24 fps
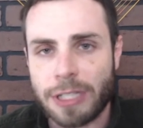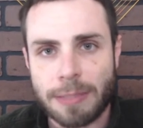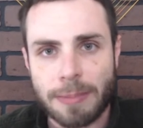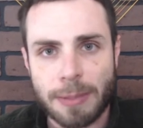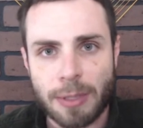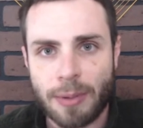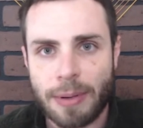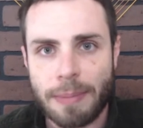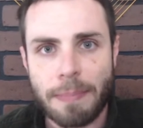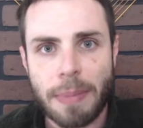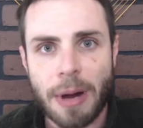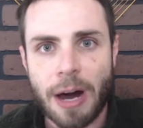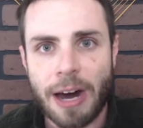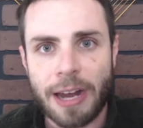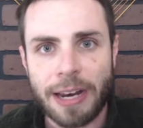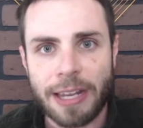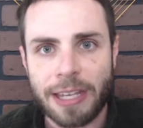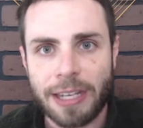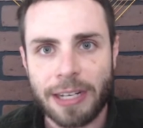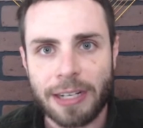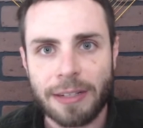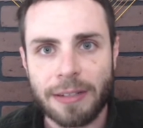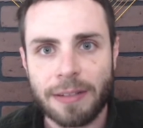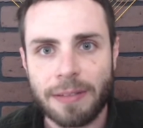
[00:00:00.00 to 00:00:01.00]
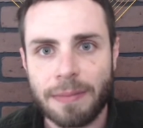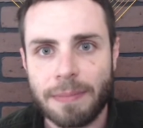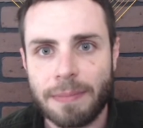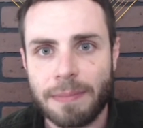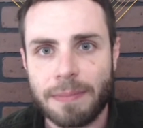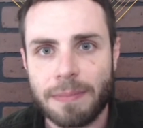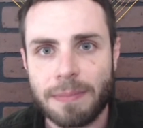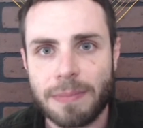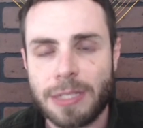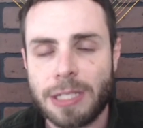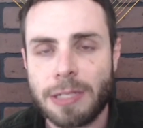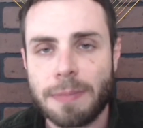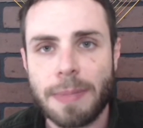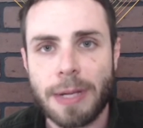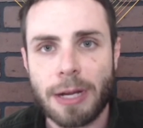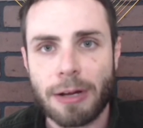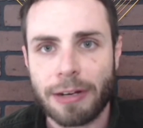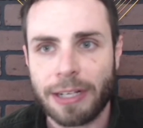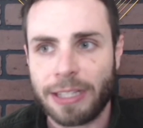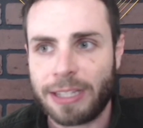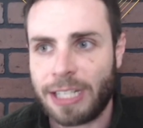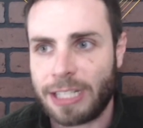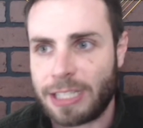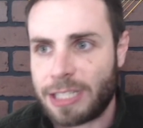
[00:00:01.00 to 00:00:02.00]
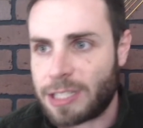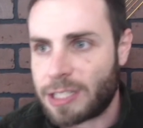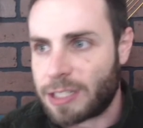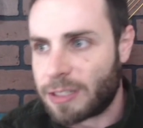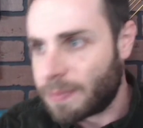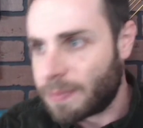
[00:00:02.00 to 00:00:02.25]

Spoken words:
between body and spirit that's